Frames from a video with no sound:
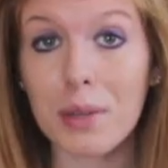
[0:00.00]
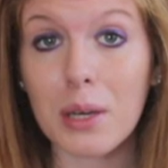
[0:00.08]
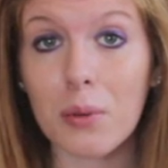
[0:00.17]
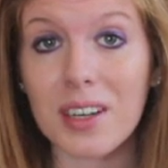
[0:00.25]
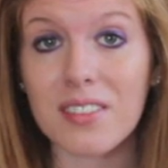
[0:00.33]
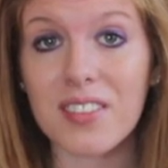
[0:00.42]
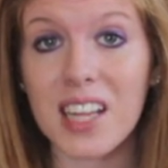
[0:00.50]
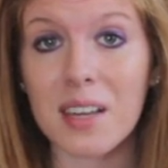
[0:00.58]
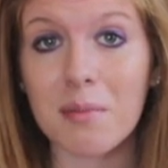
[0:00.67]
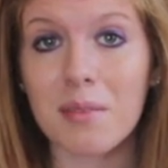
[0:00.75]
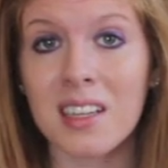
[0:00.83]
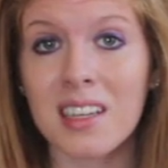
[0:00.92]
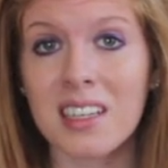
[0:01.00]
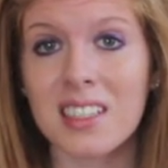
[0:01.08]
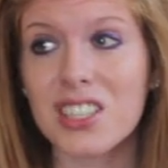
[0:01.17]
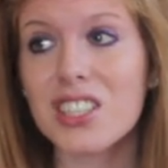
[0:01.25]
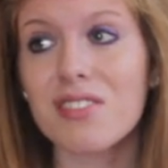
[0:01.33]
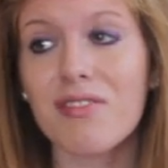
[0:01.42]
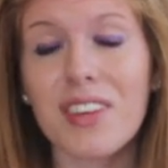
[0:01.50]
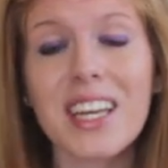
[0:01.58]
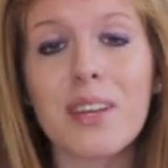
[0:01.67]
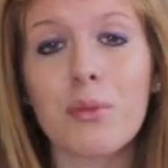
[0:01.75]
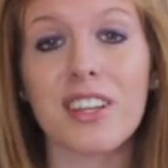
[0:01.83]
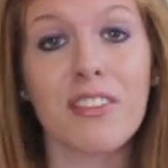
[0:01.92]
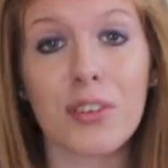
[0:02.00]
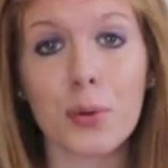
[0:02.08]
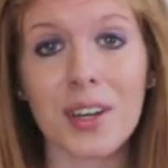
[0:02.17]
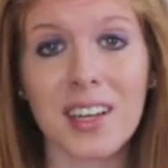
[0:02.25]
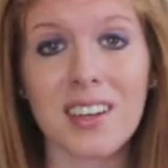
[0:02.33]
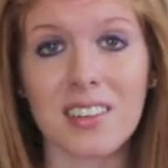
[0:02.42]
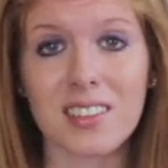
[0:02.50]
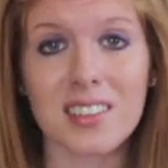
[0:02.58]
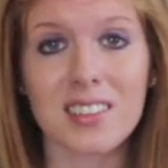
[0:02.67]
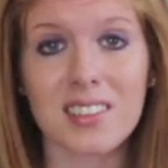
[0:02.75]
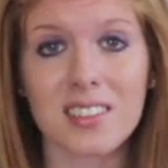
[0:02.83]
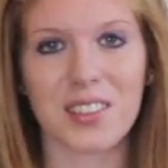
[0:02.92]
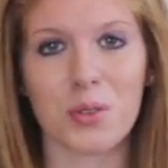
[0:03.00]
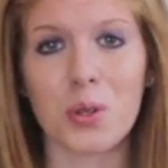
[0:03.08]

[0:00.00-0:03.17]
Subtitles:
to be one of them, just fit in with everyone else.